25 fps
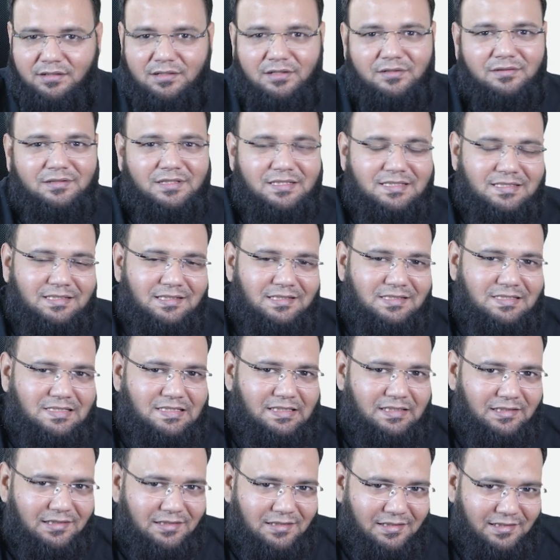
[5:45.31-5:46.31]
Now this
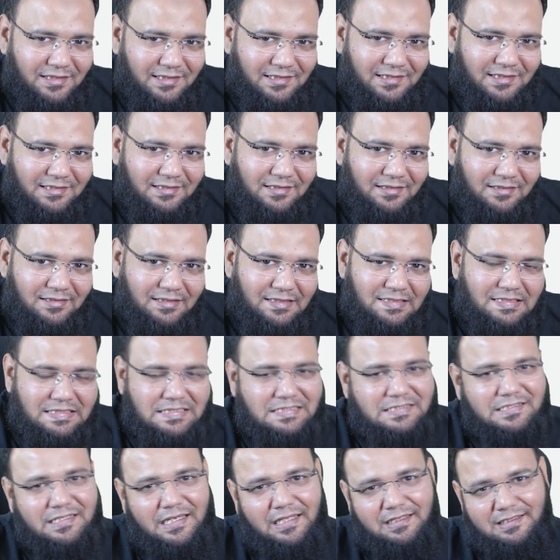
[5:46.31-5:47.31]
is little
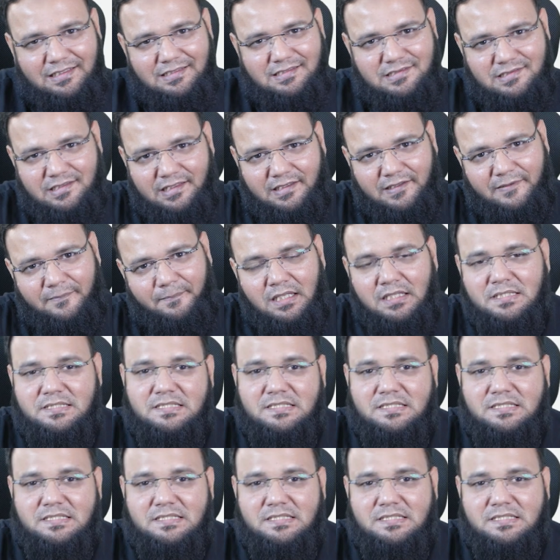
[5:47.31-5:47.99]
challenging.